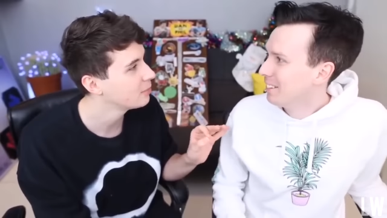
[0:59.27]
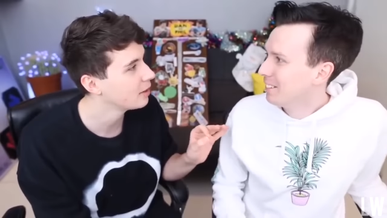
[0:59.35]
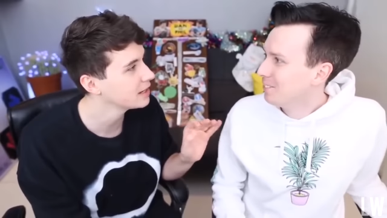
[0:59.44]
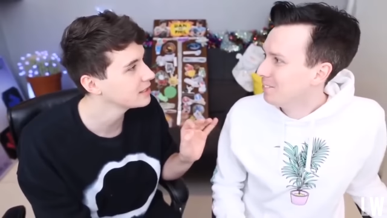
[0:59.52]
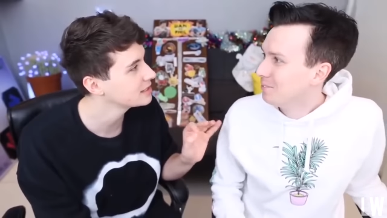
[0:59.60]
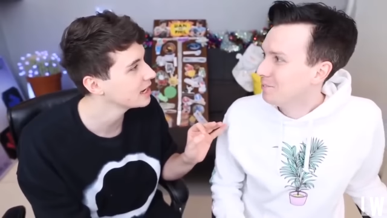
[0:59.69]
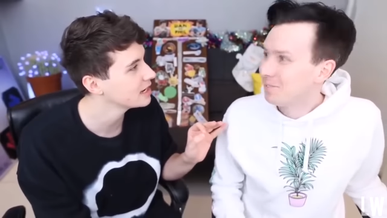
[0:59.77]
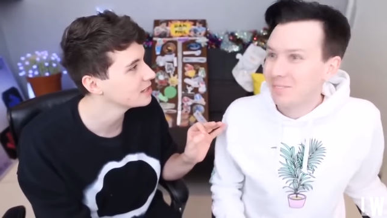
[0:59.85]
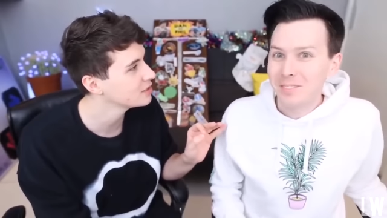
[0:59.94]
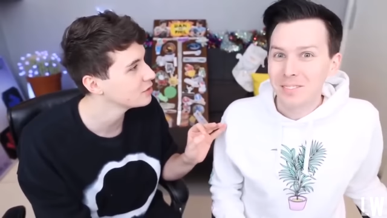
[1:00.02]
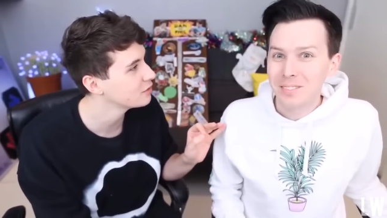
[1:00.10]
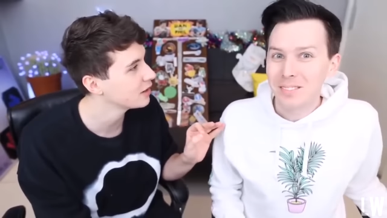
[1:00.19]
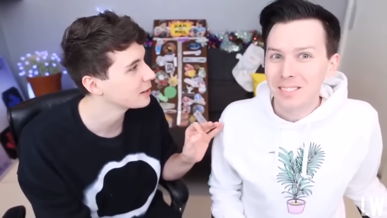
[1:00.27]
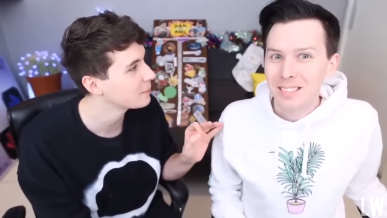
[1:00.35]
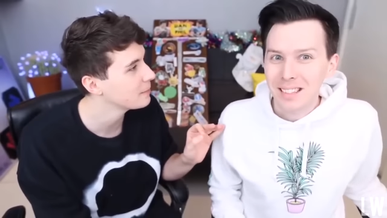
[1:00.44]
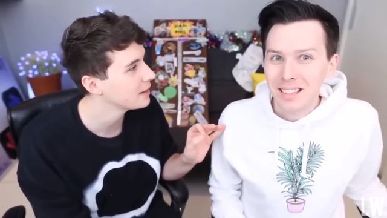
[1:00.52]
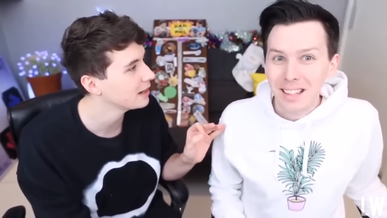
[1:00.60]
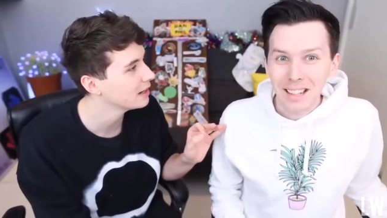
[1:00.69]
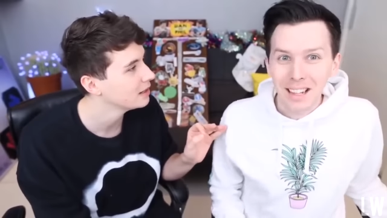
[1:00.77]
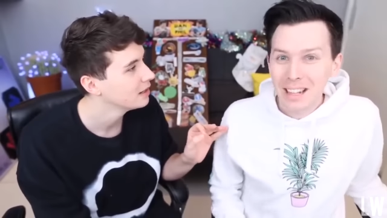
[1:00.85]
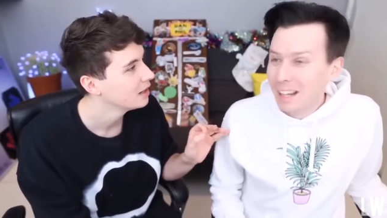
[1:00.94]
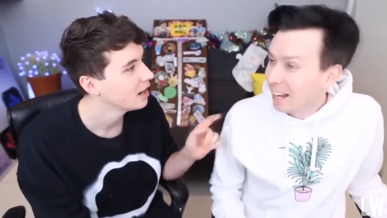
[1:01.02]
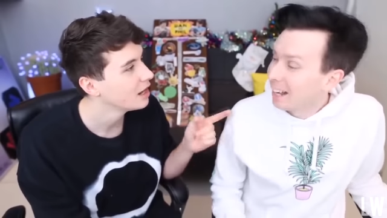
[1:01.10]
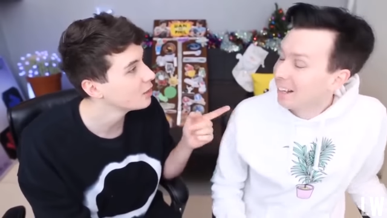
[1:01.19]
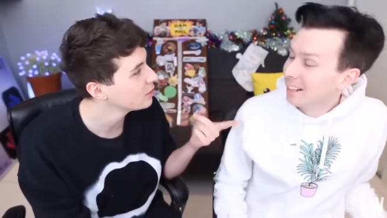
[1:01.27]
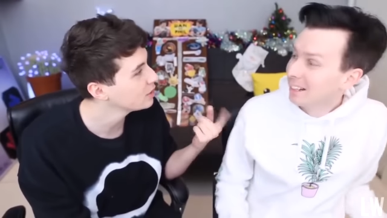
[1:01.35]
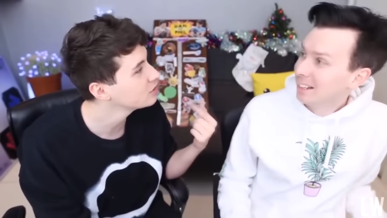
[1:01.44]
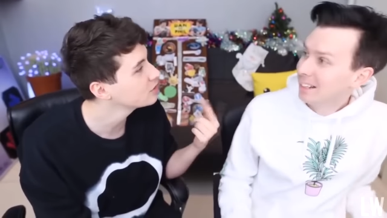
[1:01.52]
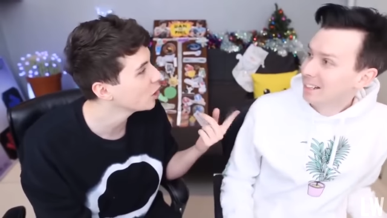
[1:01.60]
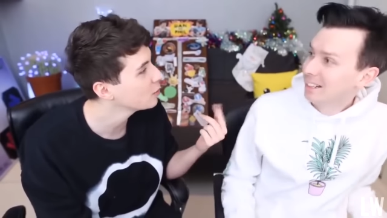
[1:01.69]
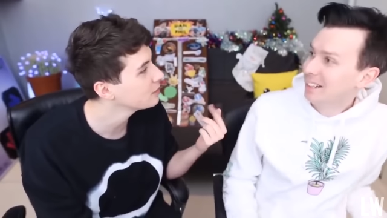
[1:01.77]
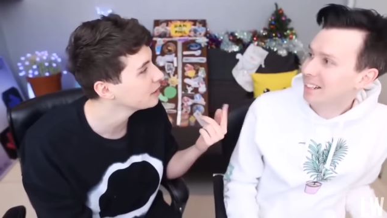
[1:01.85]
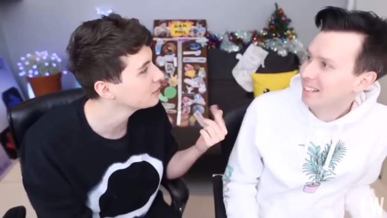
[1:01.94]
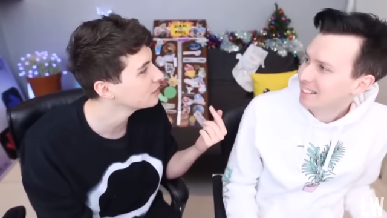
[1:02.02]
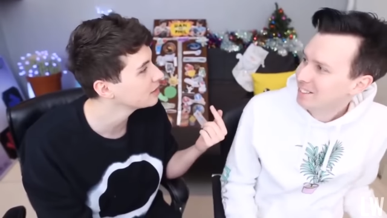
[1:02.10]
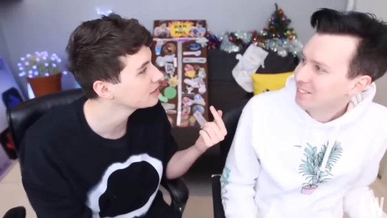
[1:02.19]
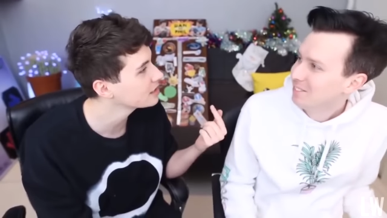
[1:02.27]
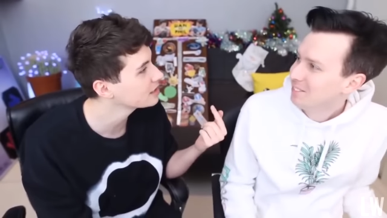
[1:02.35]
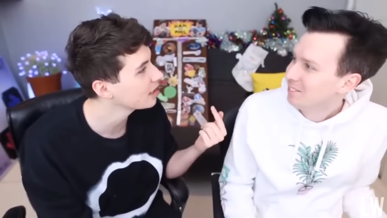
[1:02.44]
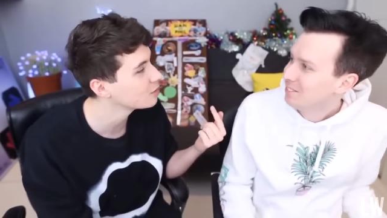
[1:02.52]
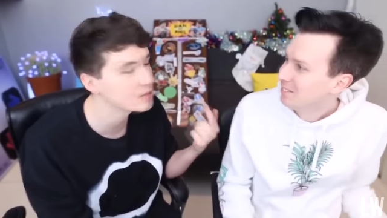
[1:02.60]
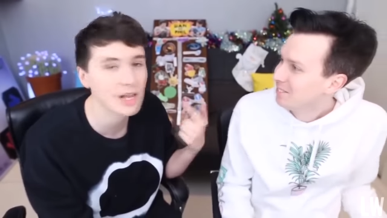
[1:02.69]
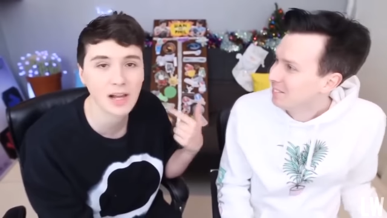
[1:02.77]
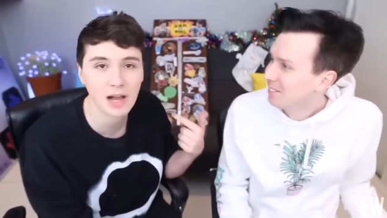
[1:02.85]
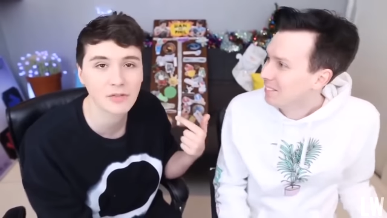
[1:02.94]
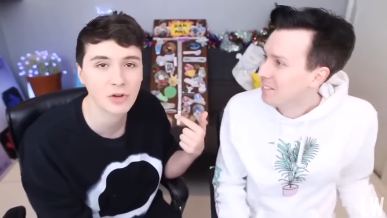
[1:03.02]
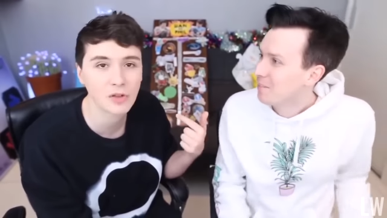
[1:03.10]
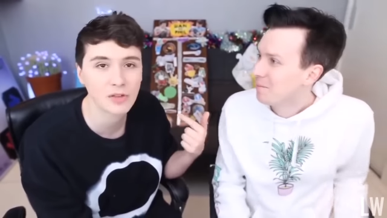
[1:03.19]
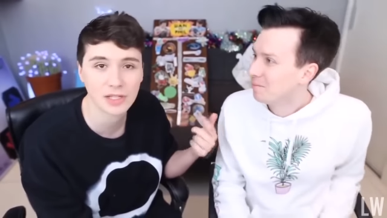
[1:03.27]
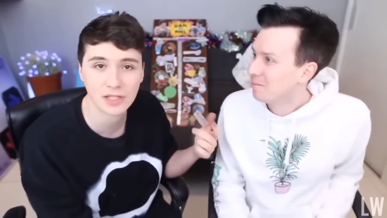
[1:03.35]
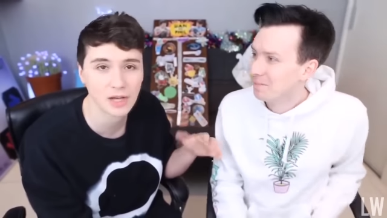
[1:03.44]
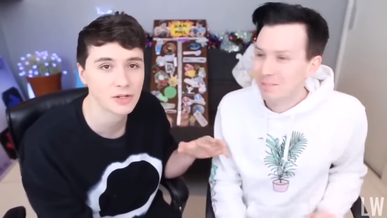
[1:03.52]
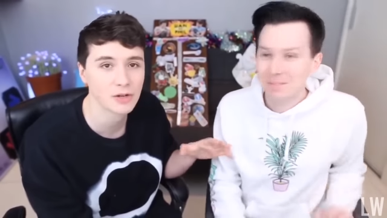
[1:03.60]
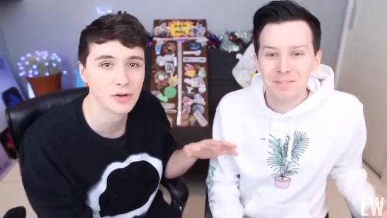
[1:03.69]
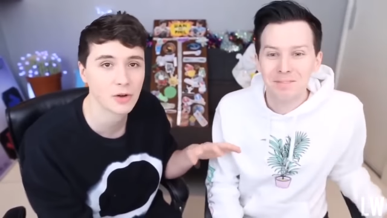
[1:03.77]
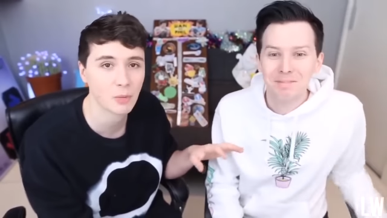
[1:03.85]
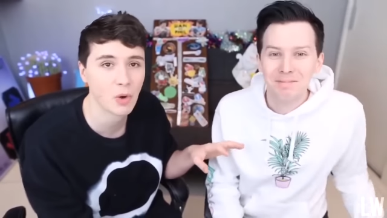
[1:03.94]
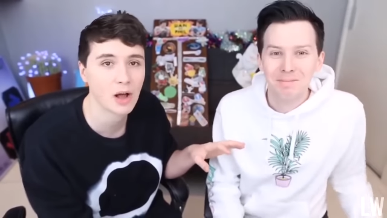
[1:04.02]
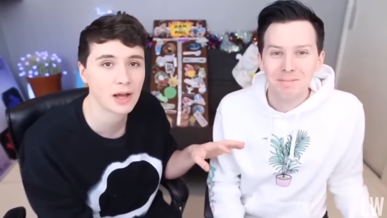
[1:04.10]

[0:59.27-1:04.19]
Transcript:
Speaker 1: But I stared at you for like a minute. Yeah. And then when you told me you were doing this, I was like, I've got this, I don't know